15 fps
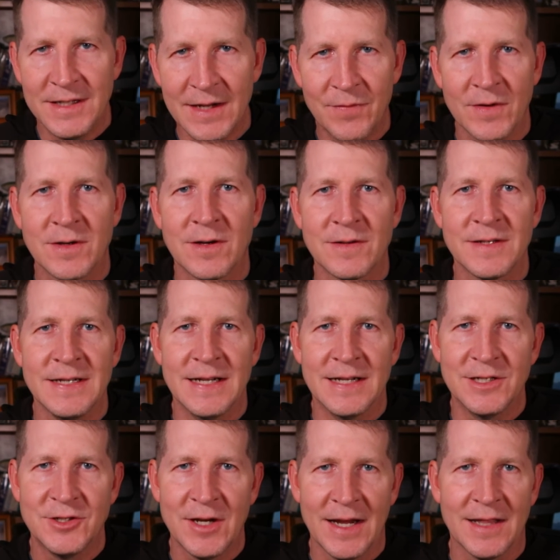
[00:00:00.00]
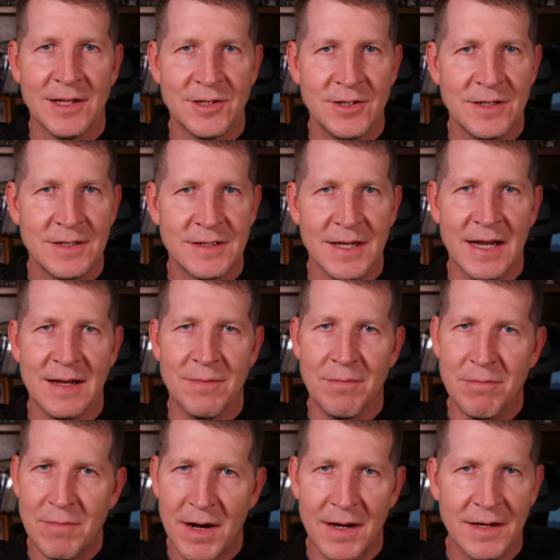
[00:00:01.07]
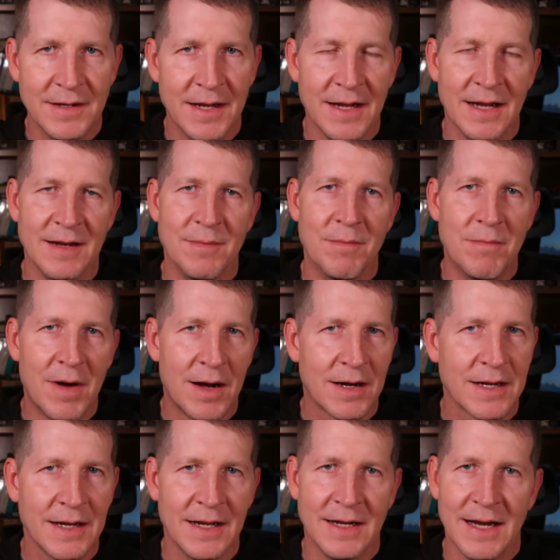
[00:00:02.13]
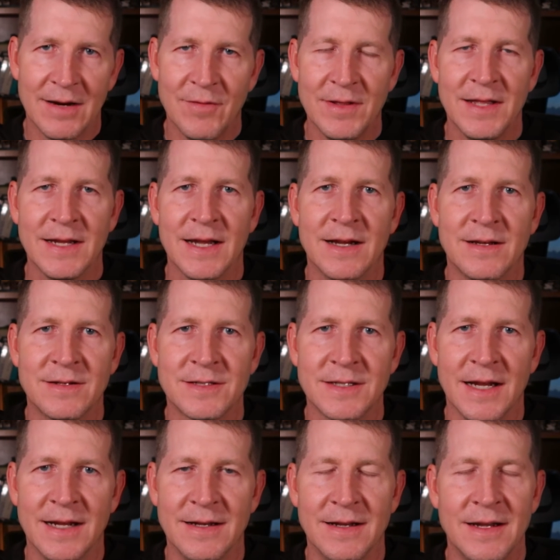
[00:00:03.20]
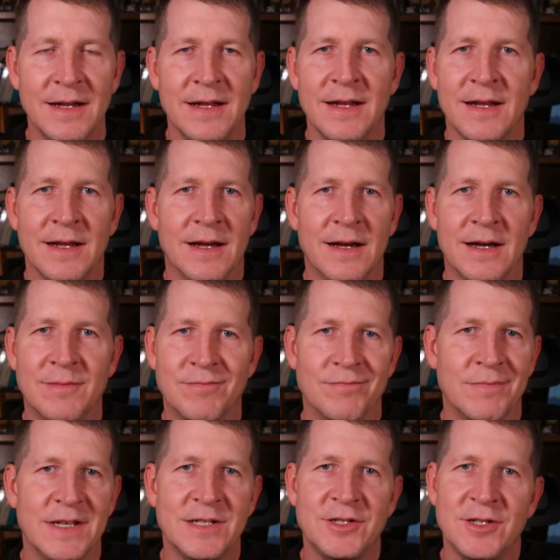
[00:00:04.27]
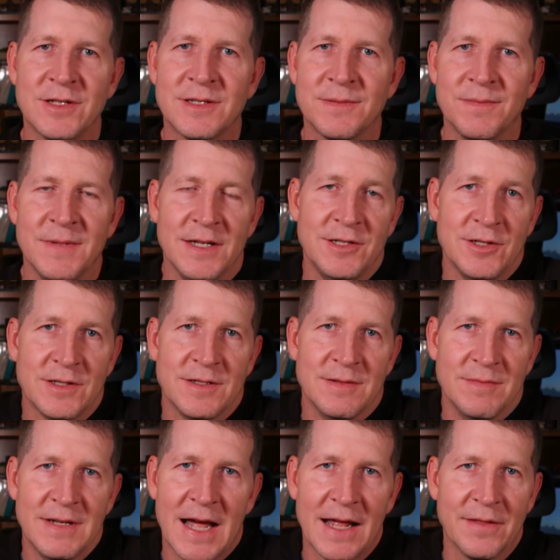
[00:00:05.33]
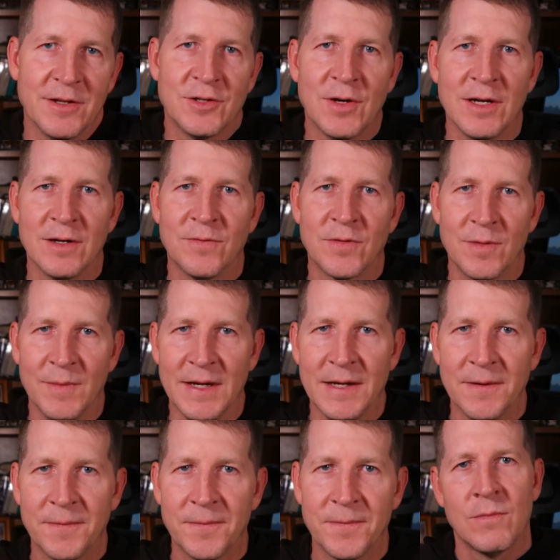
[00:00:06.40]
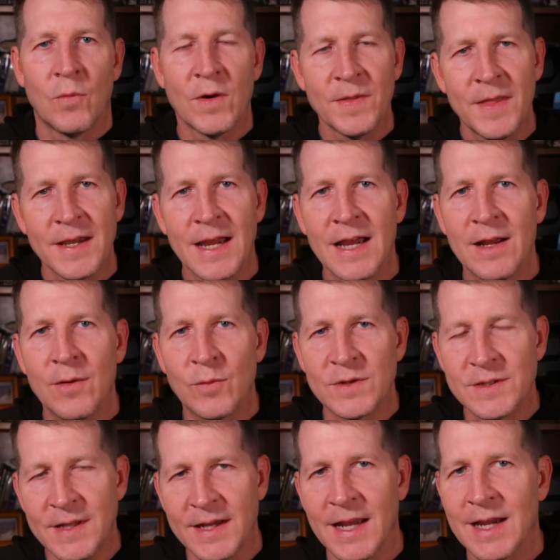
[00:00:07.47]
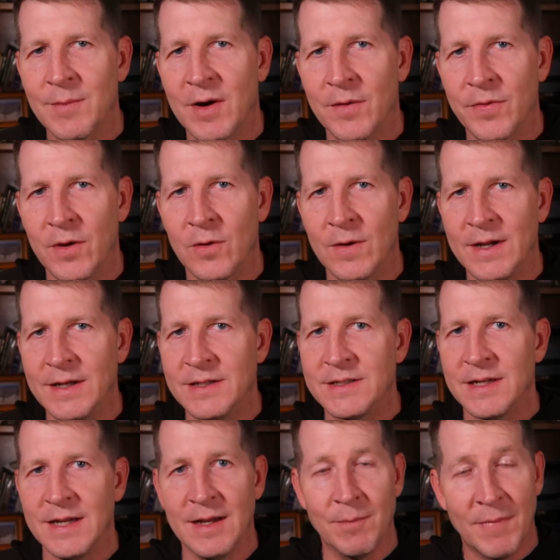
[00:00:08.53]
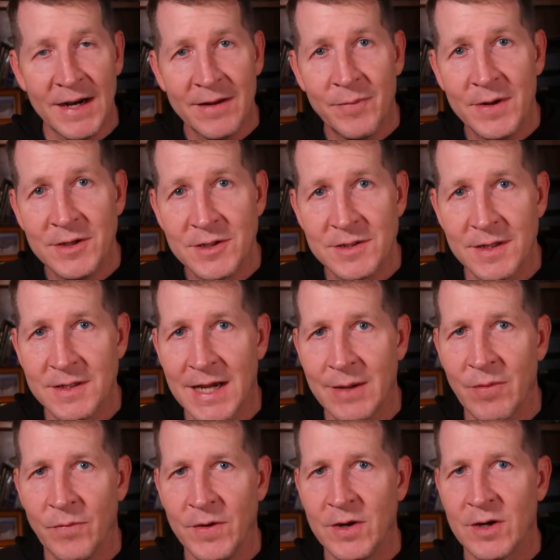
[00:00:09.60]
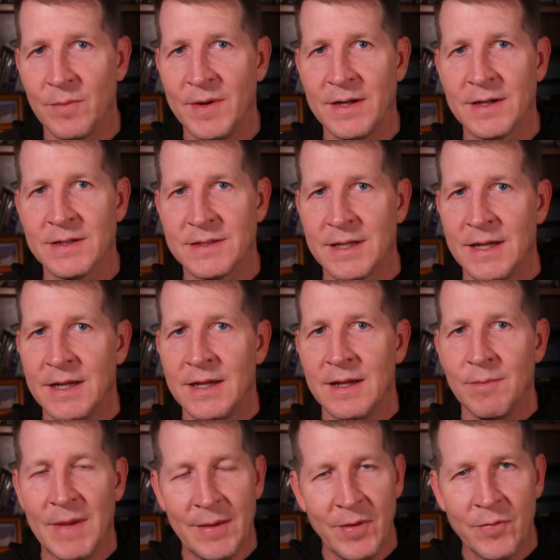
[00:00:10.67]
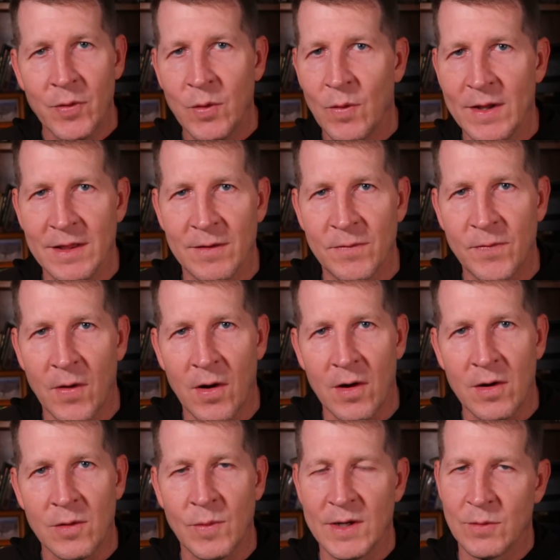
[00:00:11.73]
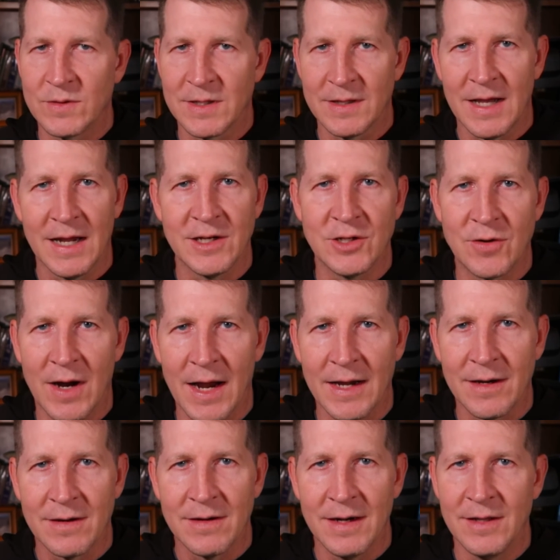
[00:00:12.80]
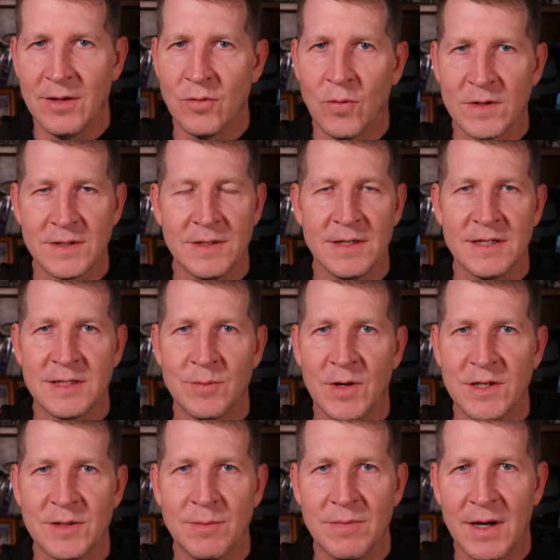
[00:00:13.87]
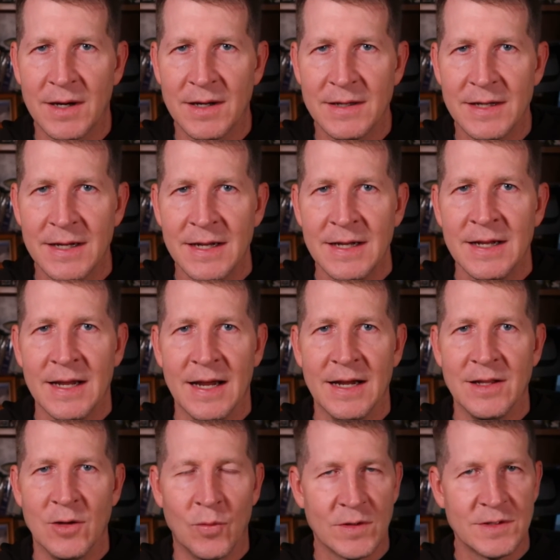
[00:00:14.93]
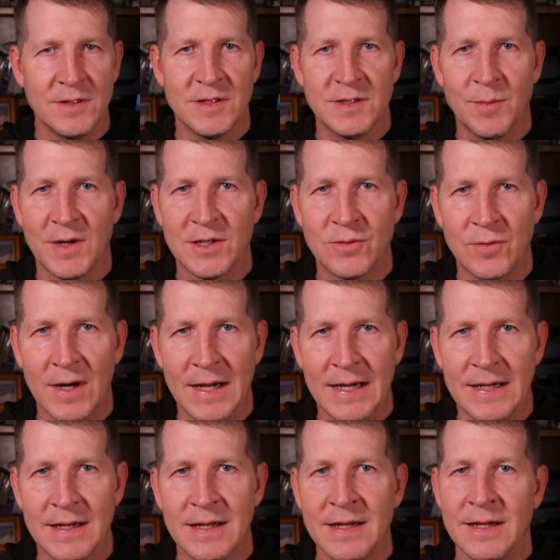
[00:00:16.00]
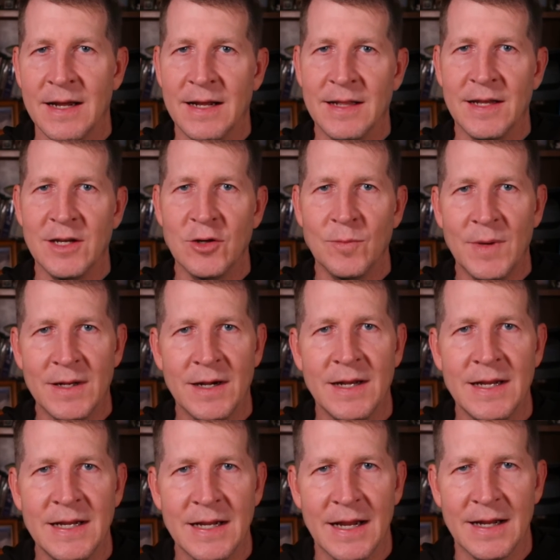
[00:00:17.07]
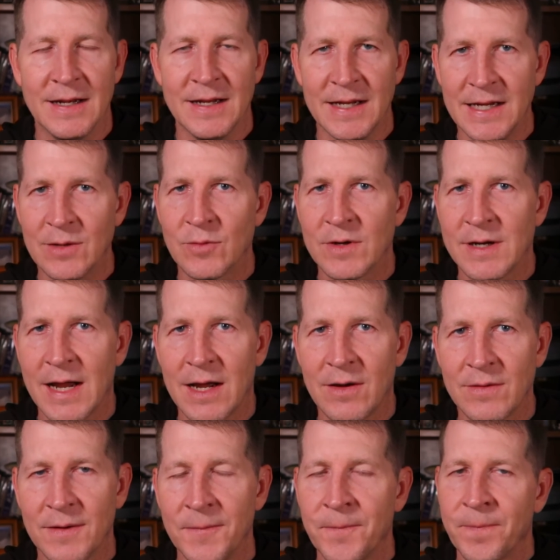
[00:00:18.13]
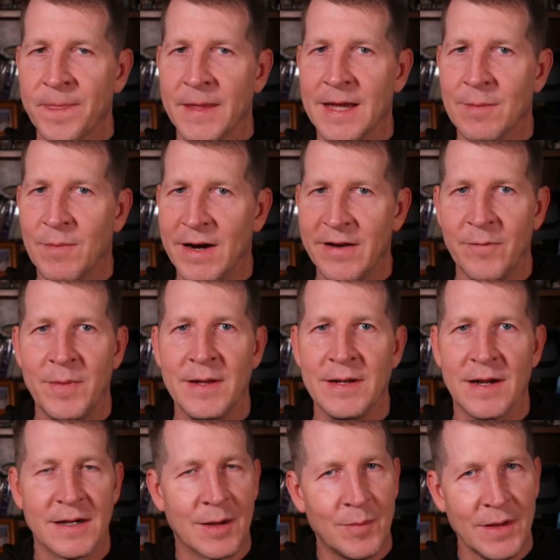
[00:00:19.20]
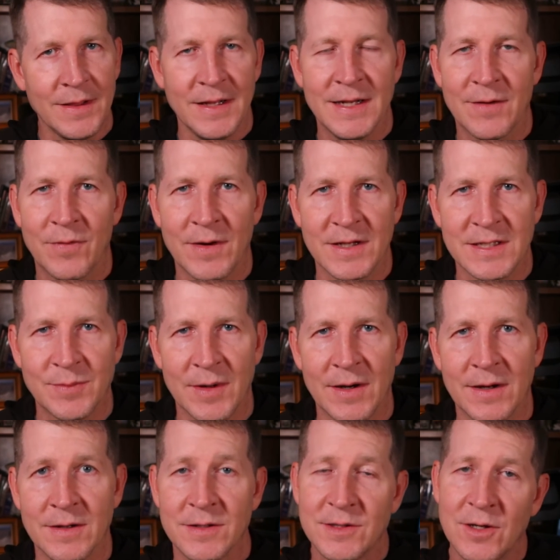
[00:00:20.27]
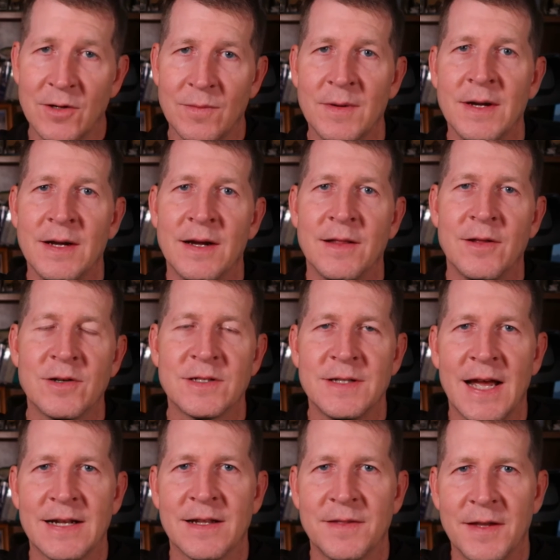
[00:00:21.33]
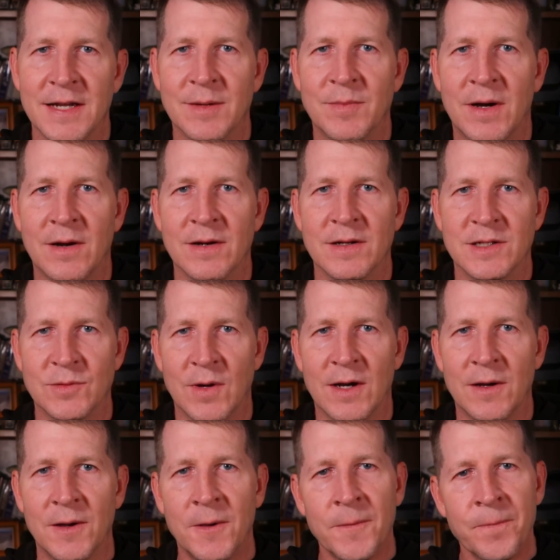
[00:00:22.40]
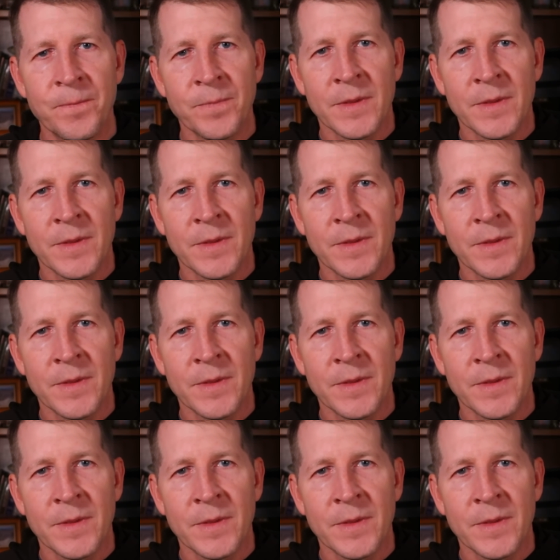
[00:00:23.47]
difficulty and challenges and mud and muck and everything else. And it's just not the trail for me. One thing I was thinking about though is it might have been just the time of year, because maybe if we went in the fall when it was a lot drier and there wasn't as much mud and there wasn't as much rain and the humidity and heat were down, it might have been a completely different experience. So there's that to think about as well.